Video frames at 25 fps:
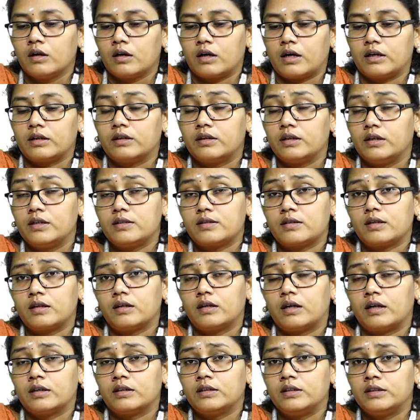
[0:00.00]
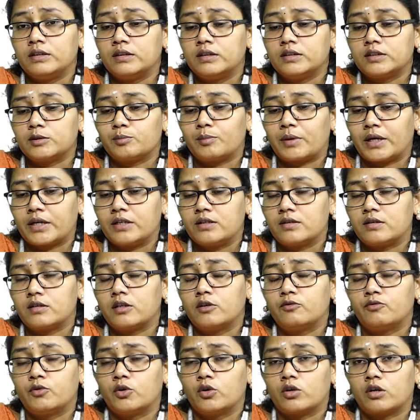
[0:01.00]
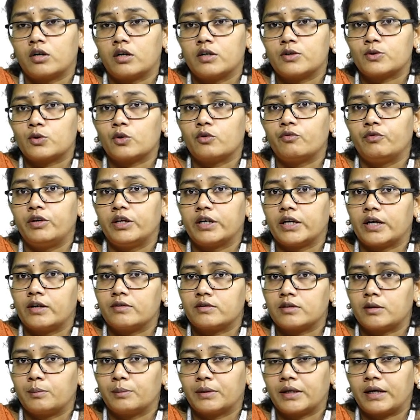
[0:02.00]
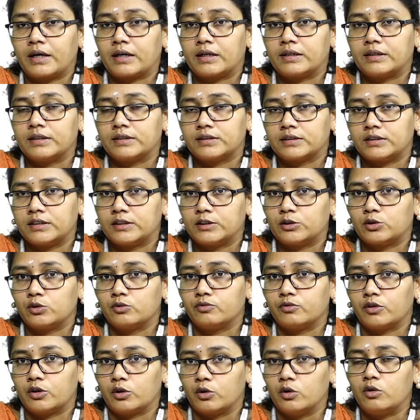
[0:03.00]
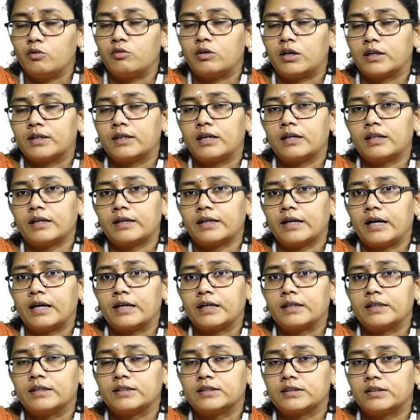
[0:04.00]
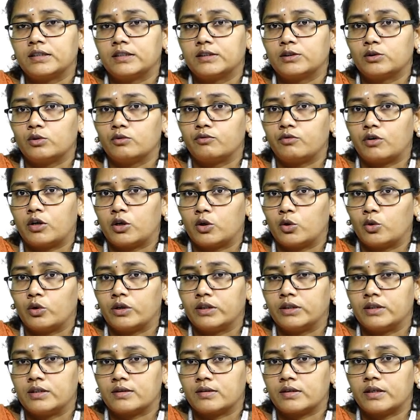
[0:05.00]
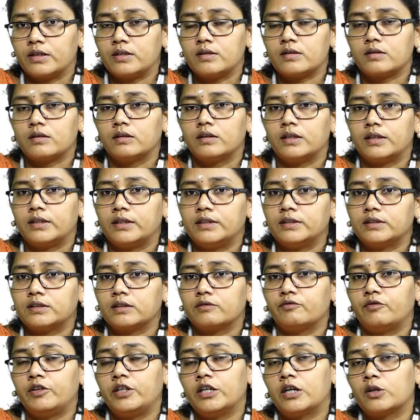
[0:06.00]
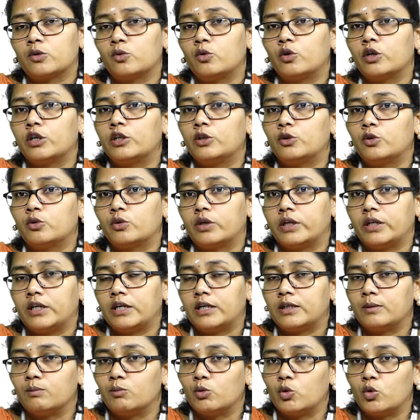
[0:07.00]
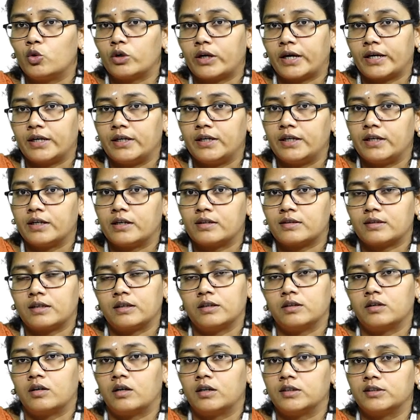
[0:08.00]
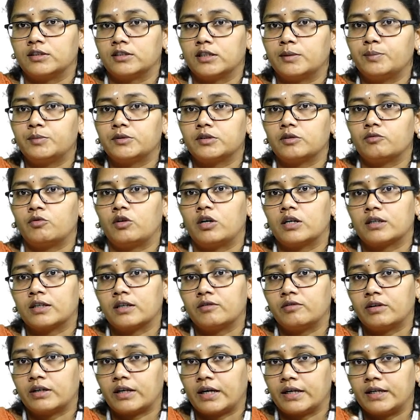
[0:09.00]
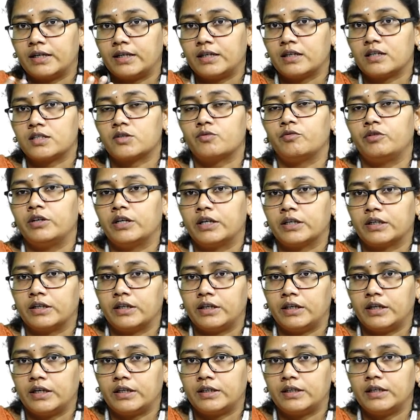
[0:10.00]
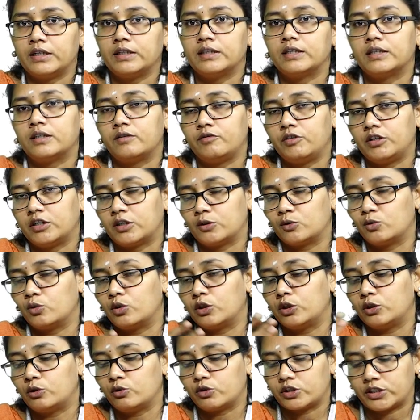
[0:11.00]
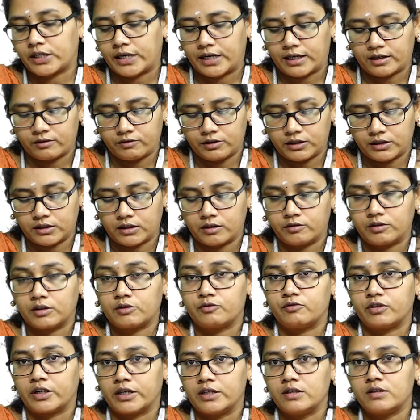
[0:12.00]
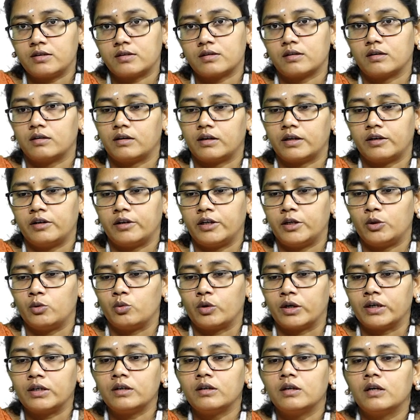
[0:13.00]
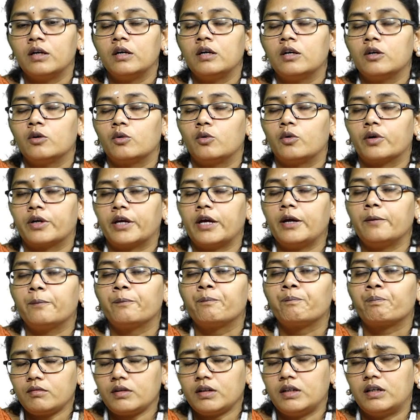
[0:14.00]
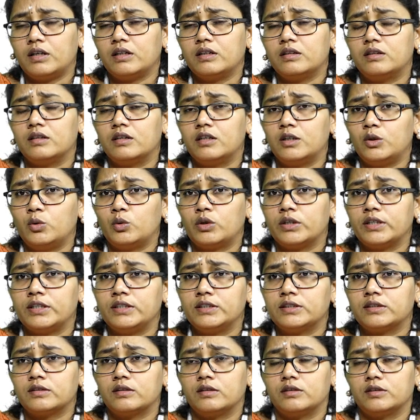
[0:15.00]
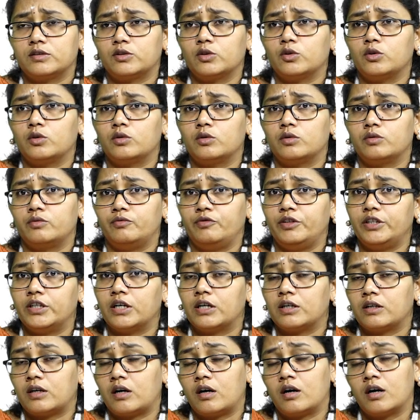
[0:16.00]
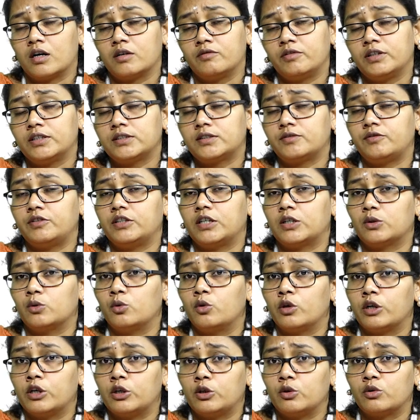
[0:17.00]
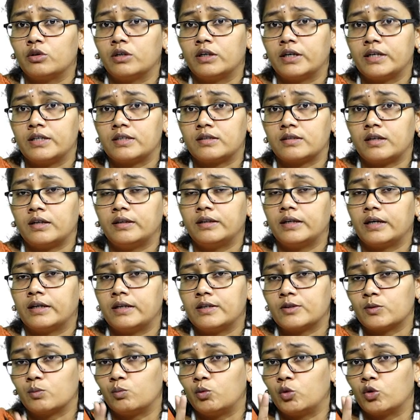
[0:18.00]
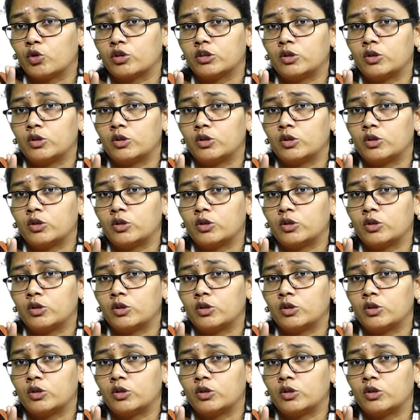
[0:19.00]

and in this mindset 4 also we have some characteristics to follow. What are the characteristics to follow? In the sense that is, we are going to create more ideas and concepts. Whatever ideas we are creating, that we are going to share with our friends or anyone. Okay, and third one is, so we are going to realize that there is more